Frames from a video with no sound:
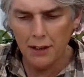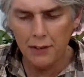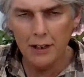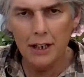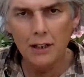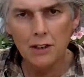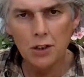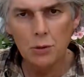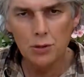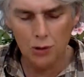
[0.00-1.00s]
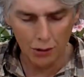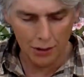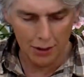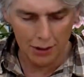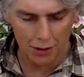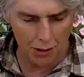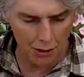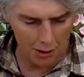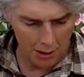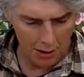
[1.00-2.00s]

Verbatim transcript: get the little shoots on these.